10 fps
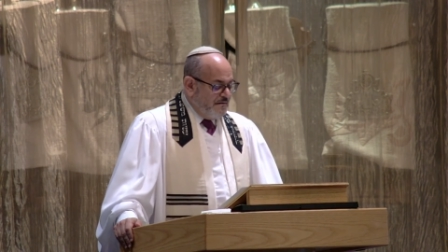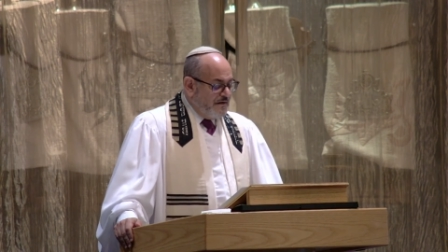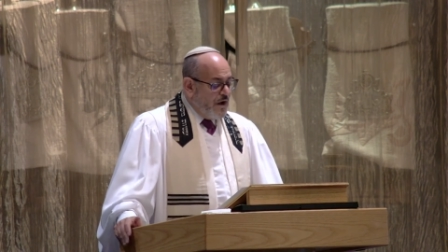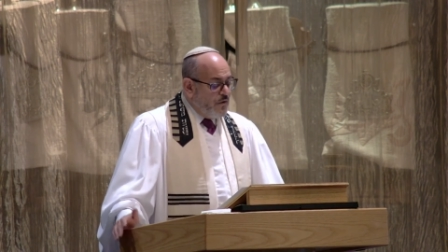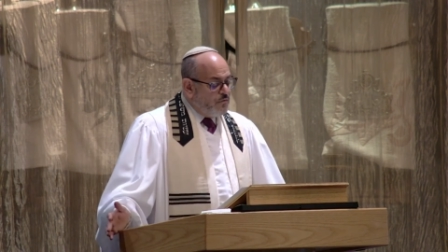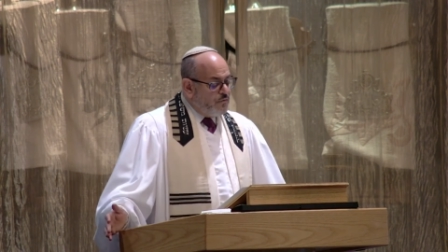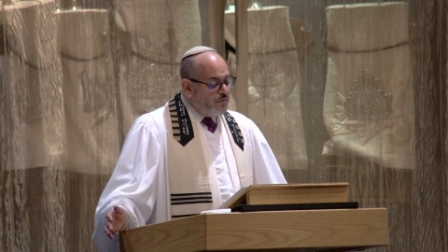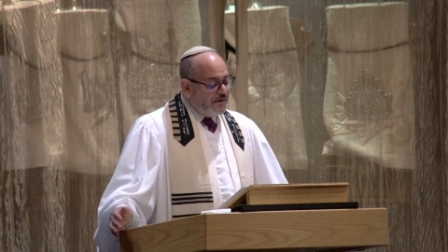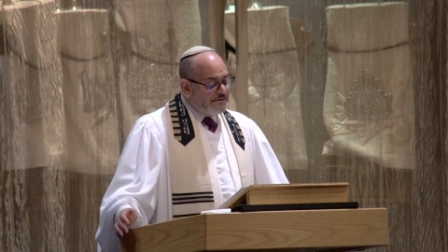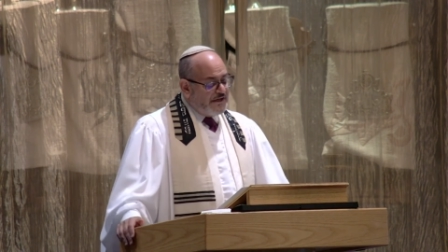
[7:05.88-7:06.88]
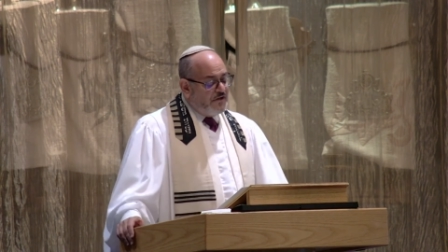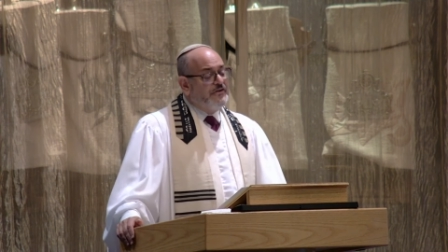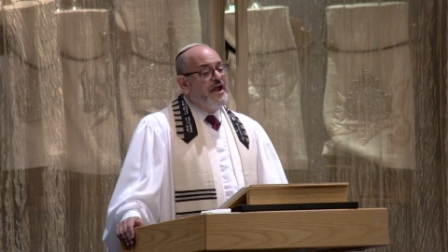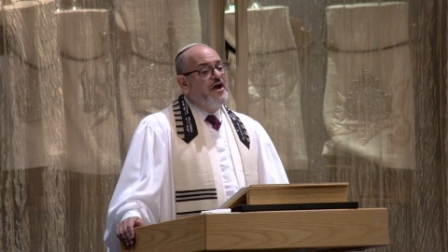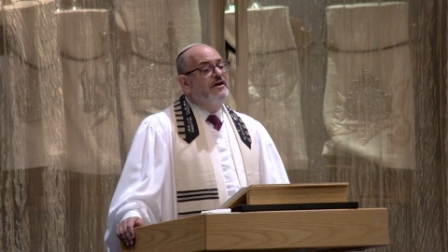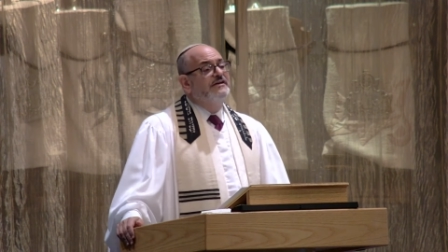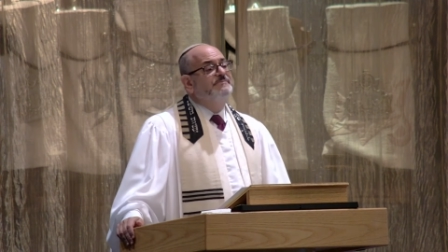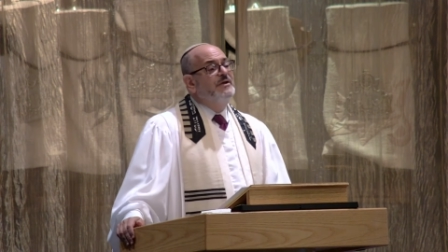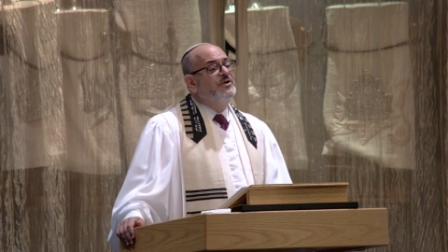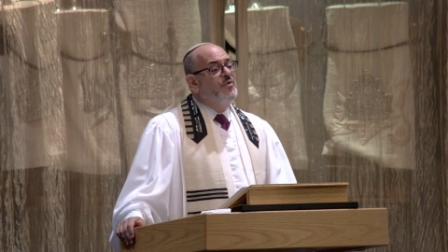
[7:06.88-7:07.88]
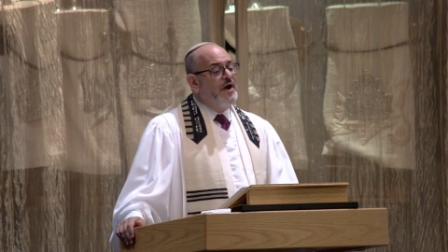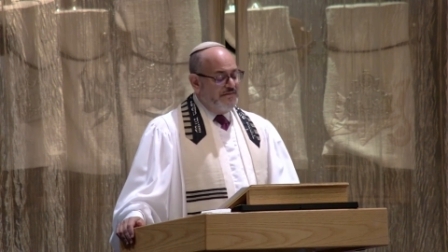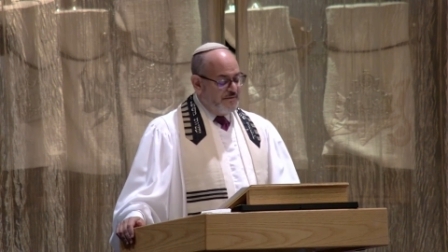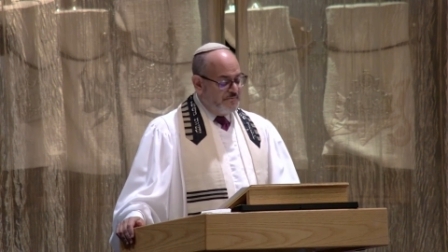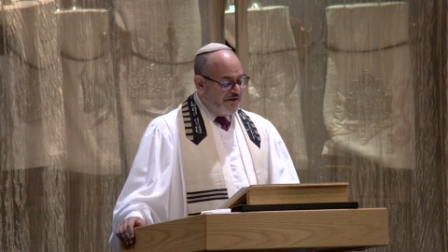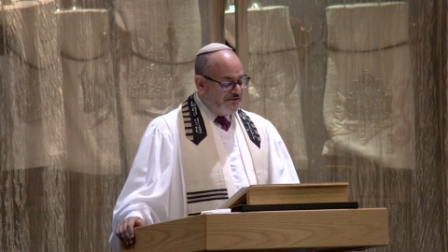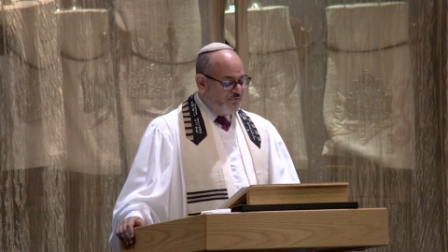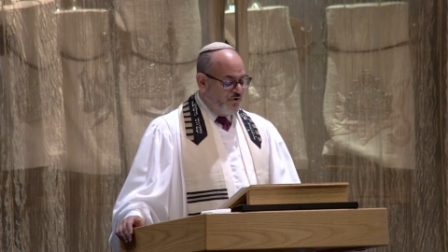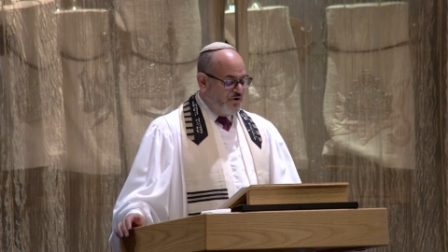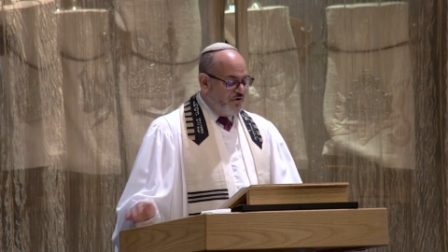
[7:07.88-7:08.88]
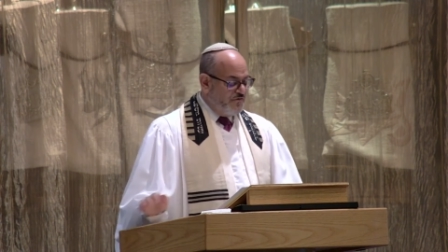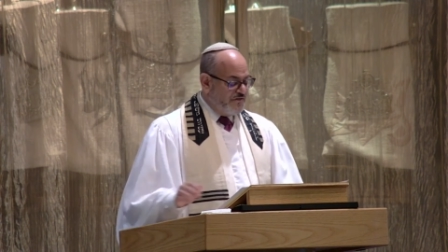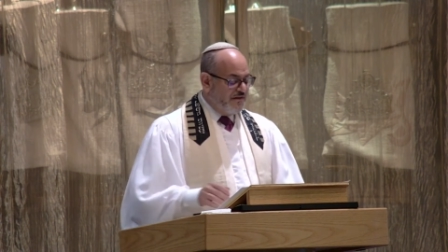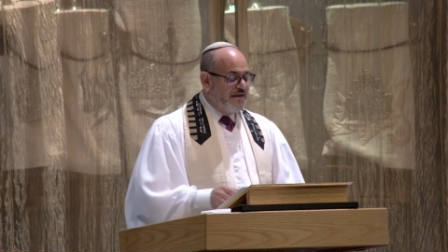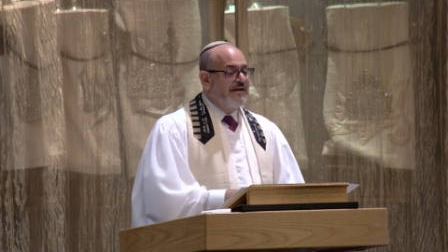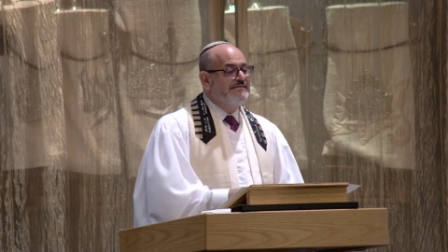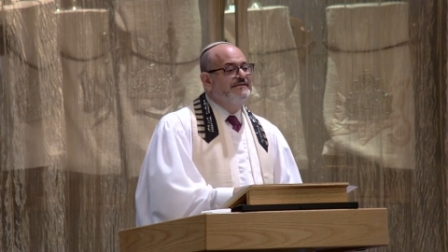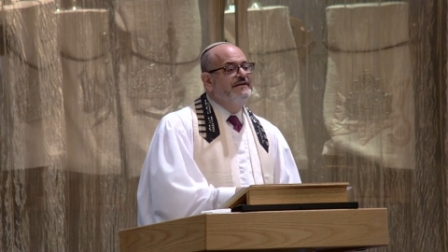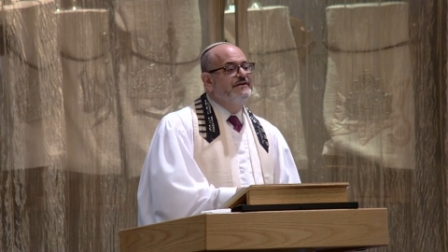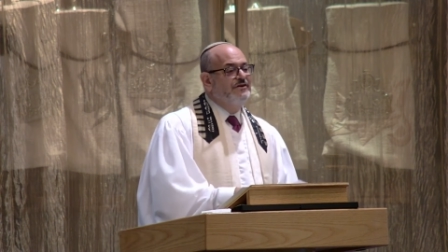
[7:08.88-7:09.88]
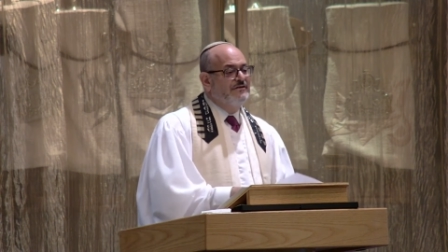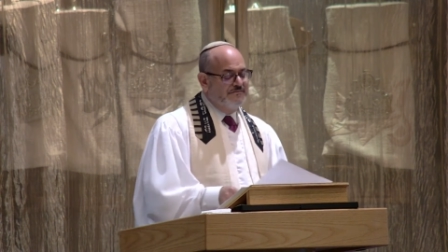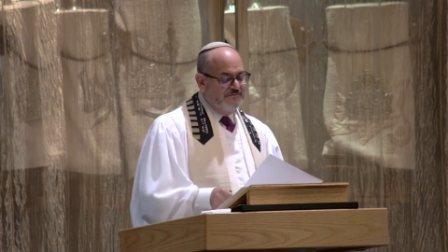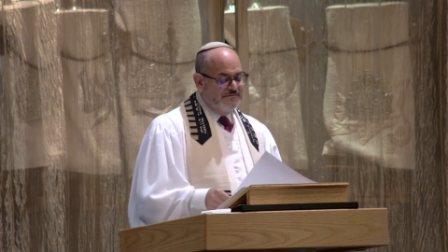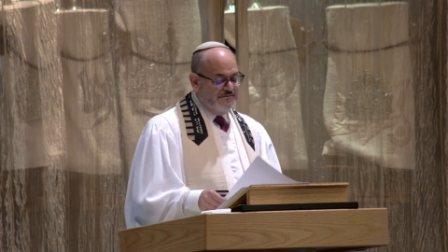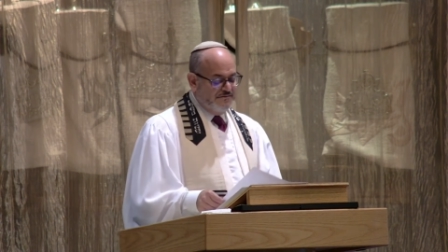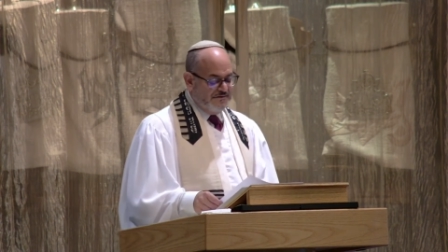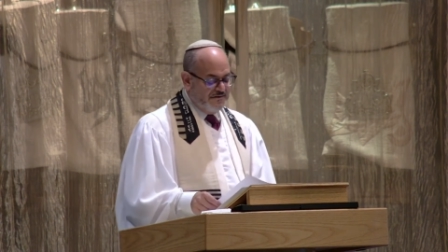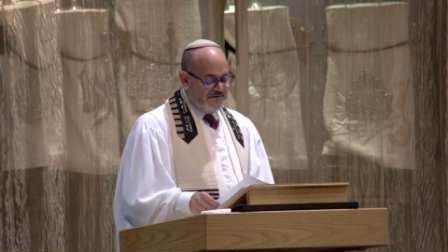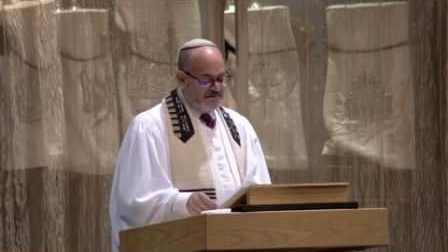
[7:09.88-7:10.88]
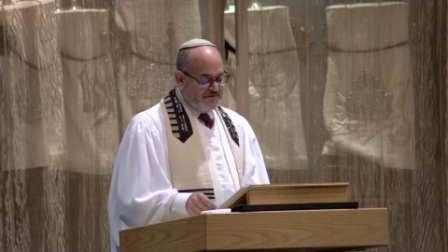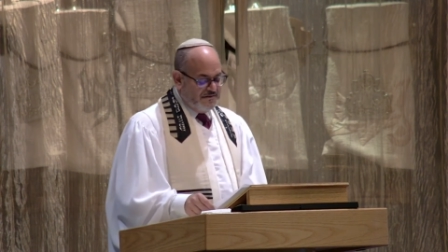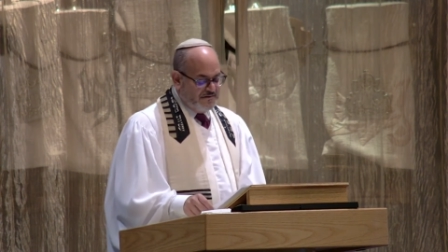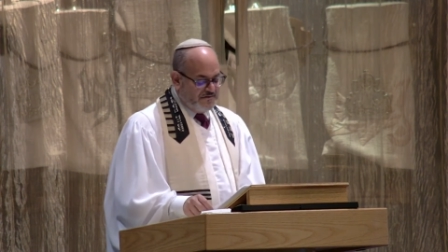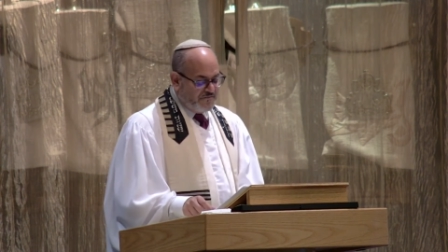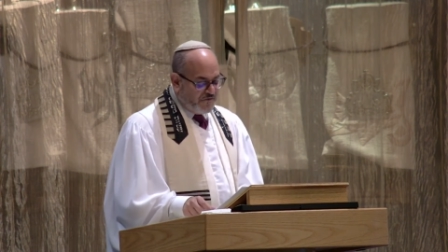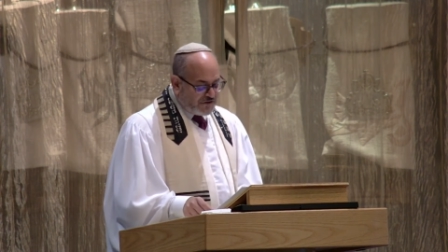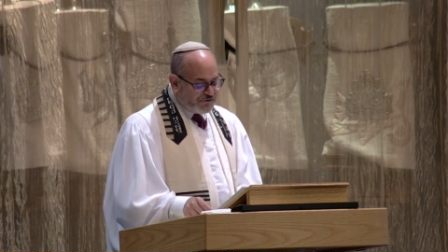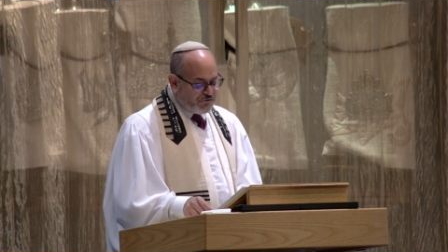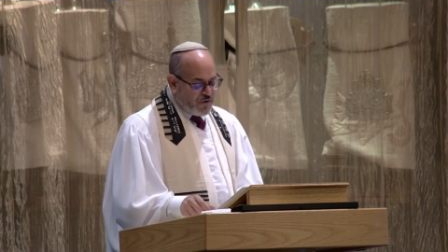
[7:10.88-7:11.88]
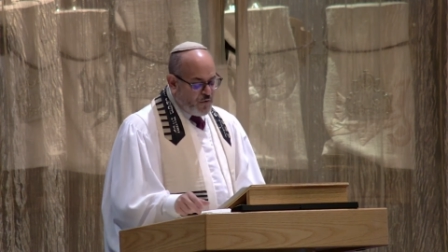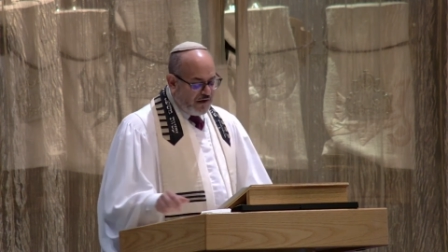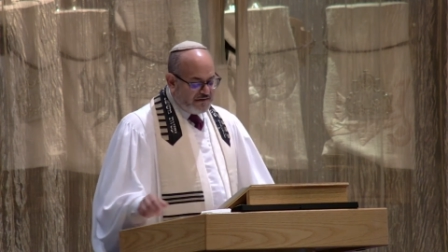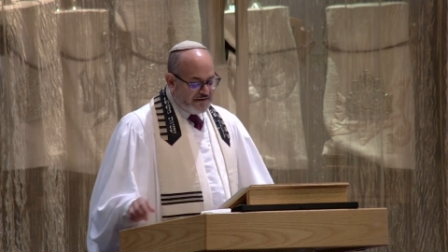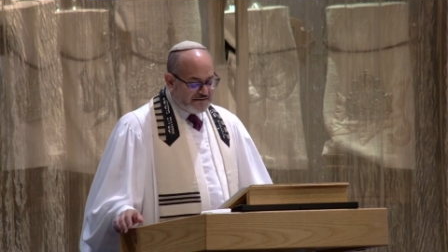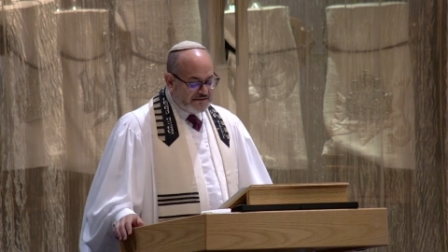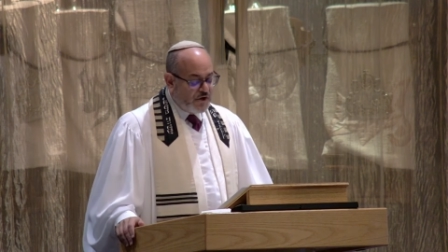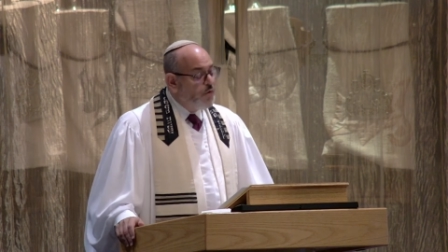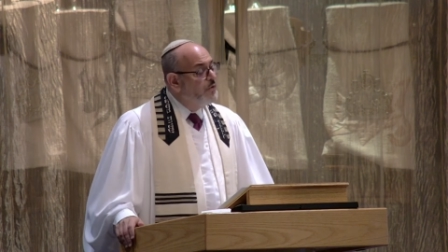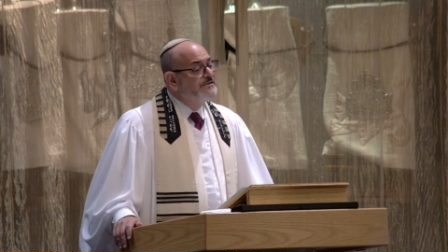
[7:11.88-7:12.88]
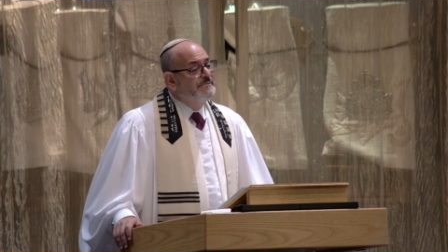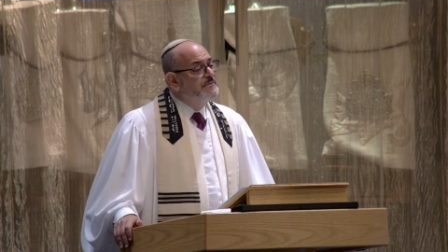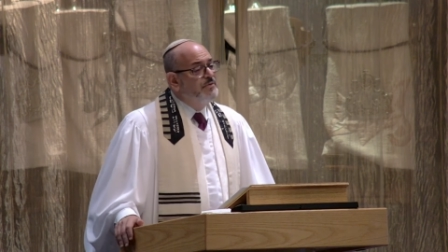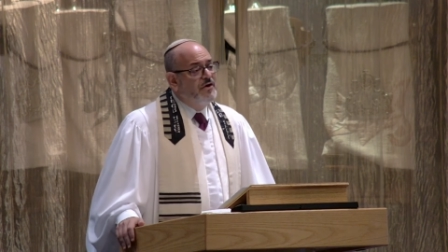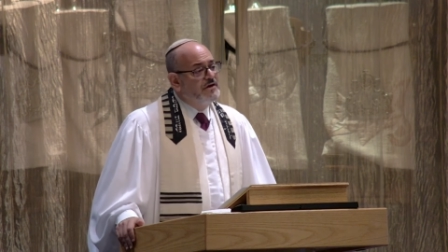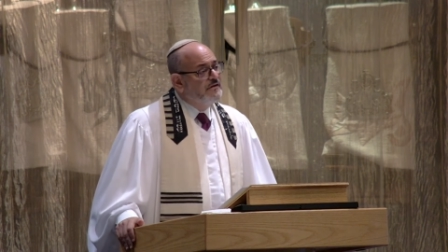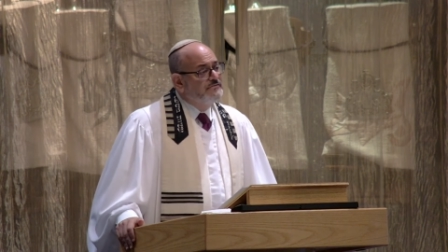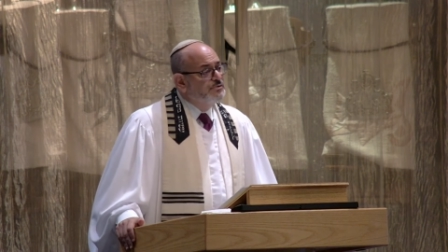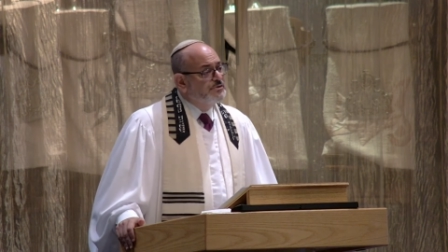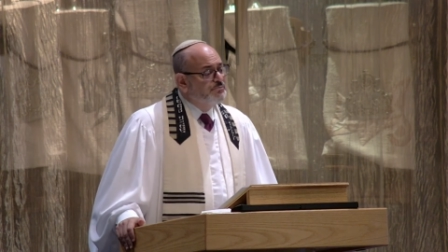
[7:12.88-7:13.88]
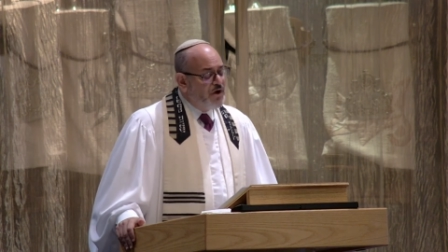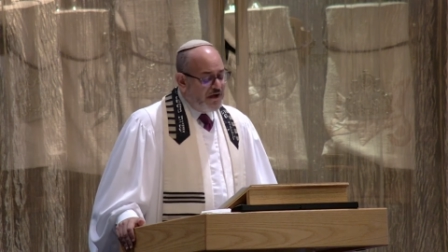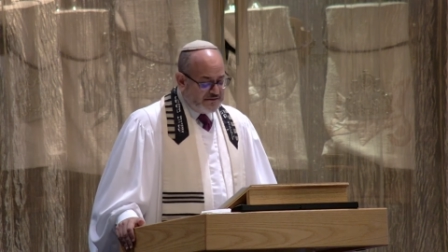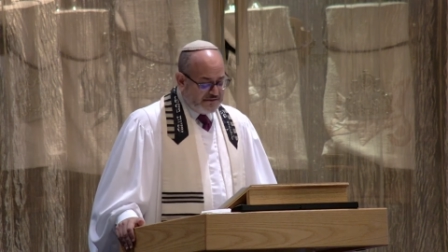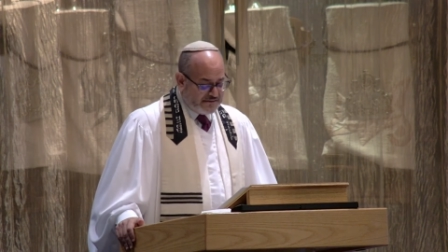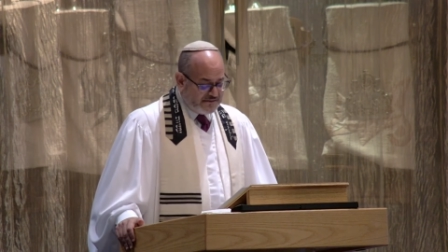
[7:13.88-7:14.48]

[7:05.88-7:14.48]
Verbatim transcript: Now, while self care has been quite the buzzword over the last year, fostering wellness has always been part of Jewish practice.